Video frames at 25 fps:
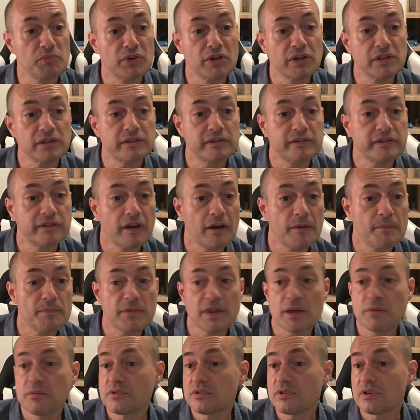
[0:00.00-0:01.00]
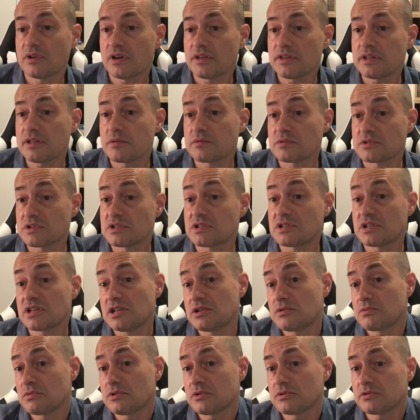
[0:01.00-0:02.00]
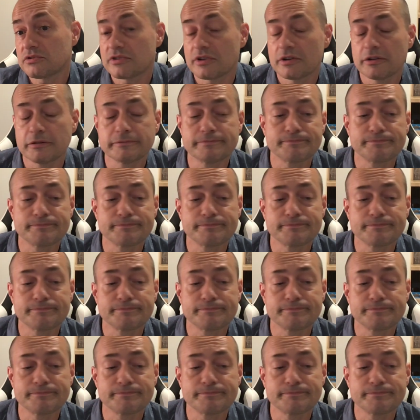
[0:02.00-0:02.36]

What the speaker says: but I think there was a sequel, so